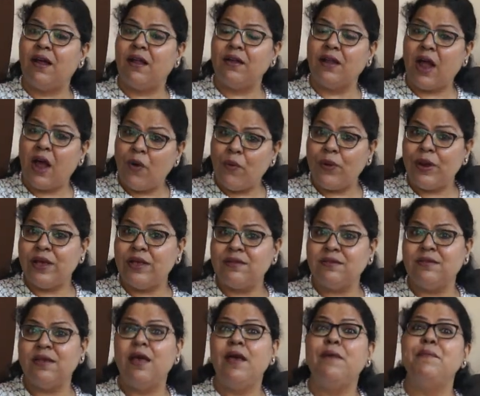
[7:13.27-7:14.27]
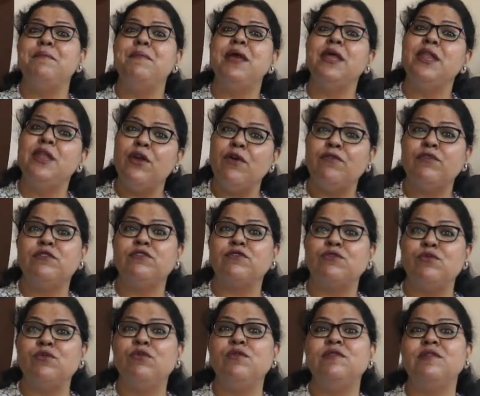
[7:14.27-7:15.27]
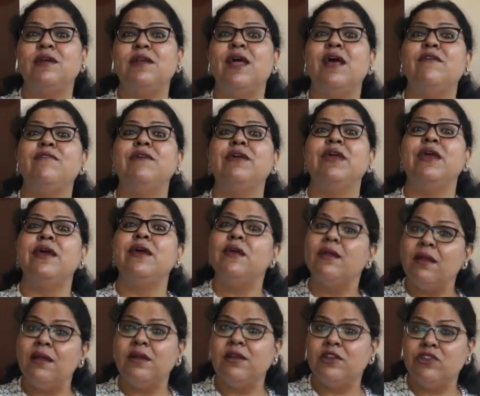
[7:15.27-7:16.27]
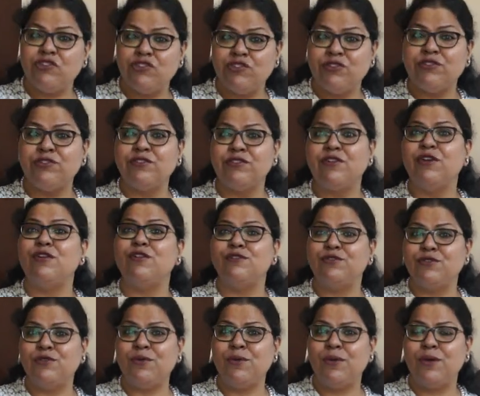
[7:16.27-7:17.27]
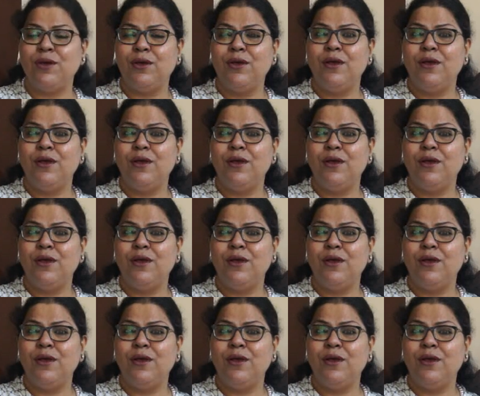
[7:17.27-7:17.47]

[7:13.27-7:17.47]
Nowadays, many of the schools are having air conditioners also.